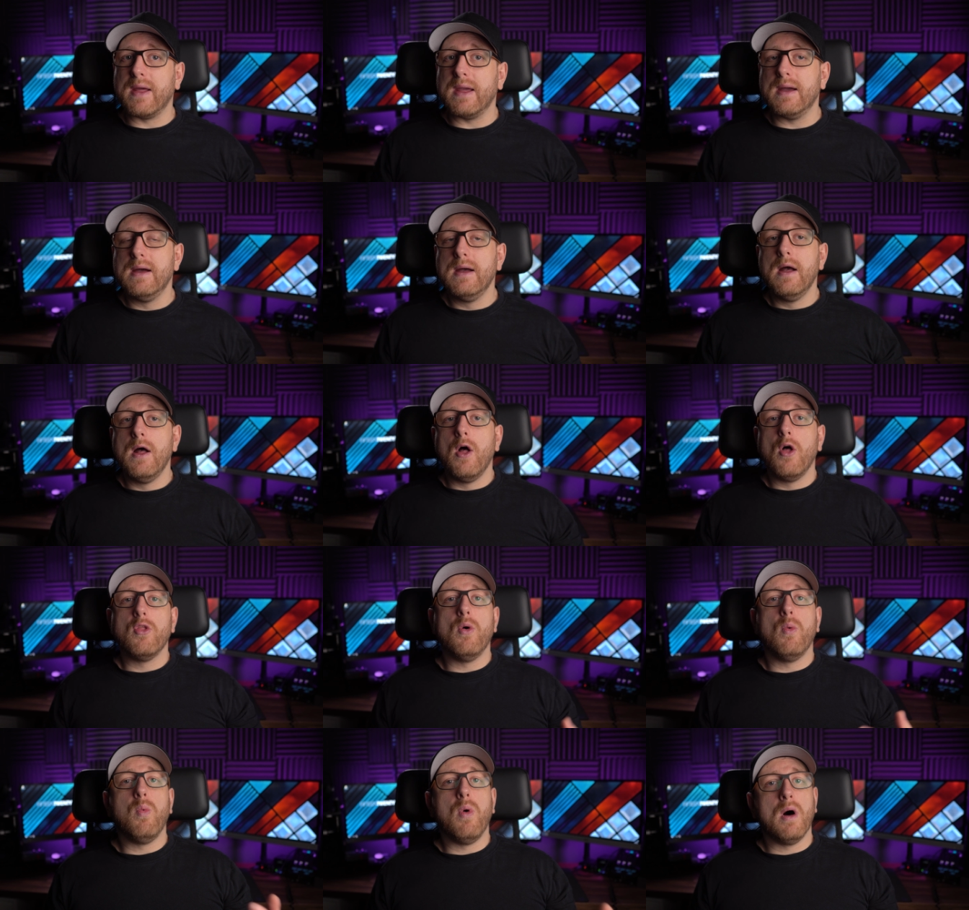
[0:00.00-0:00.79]
it,
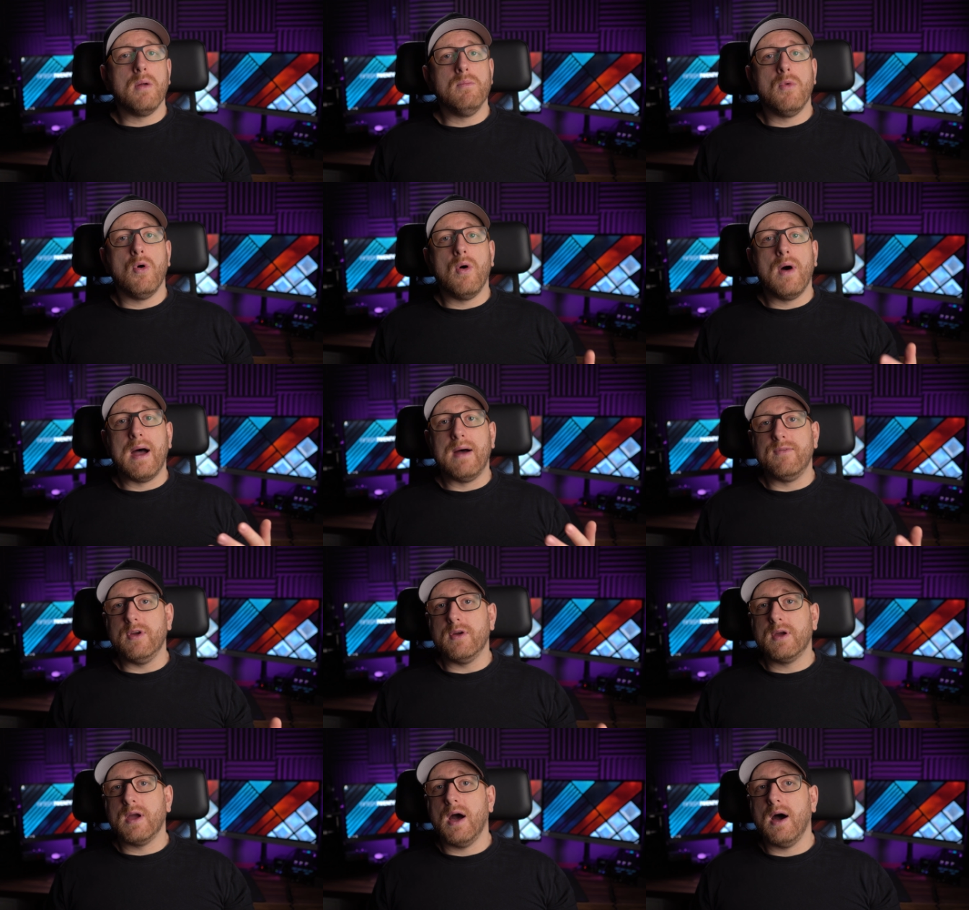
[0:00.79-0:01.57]
the 1More have
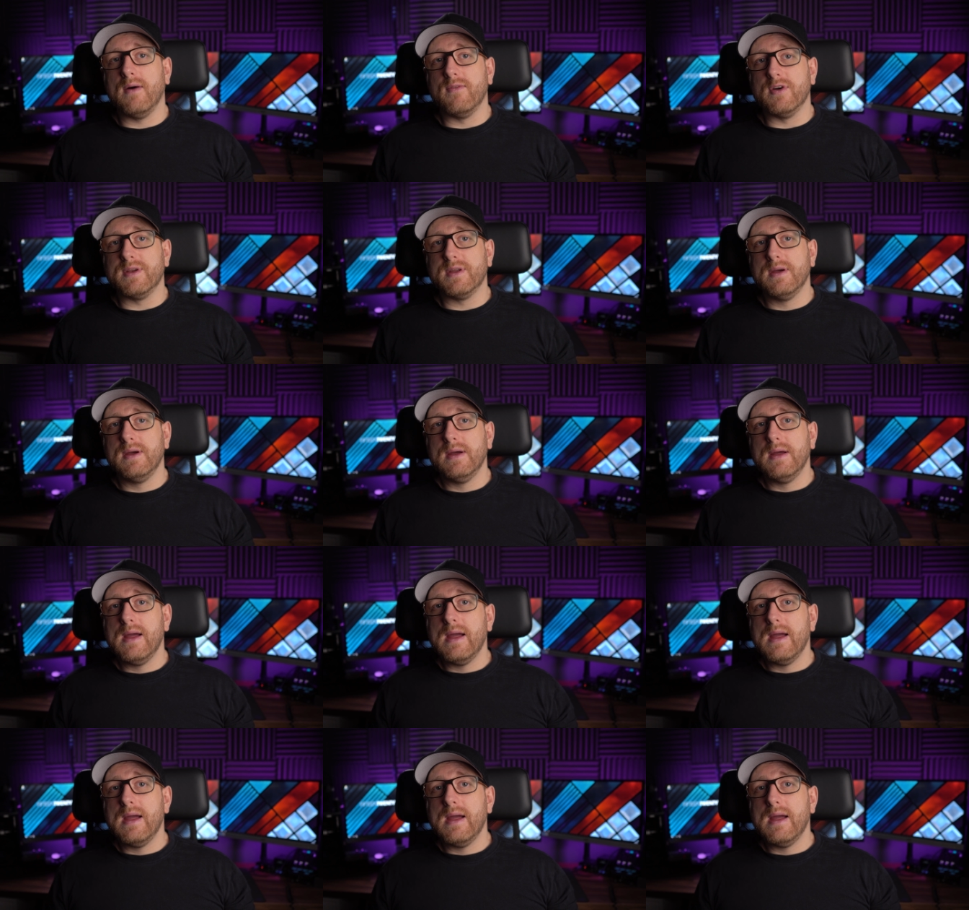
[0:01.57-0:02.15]
you covered.